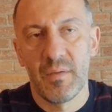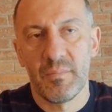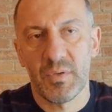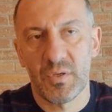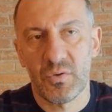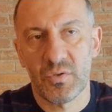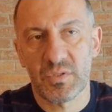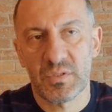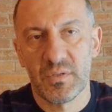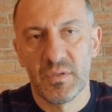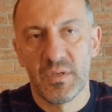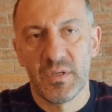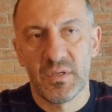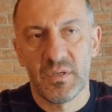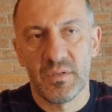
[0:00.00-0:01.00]
because
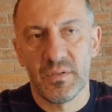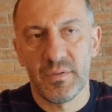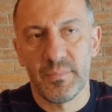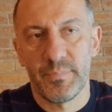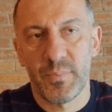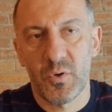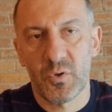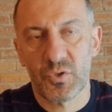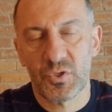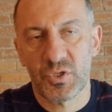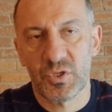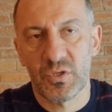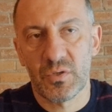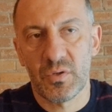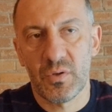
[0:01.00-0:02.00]

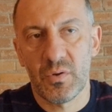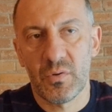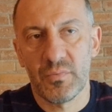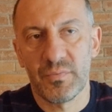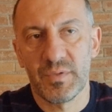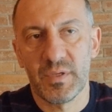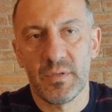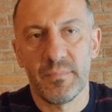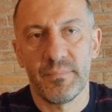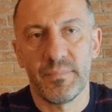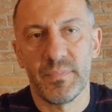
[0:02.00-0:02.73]
portion of the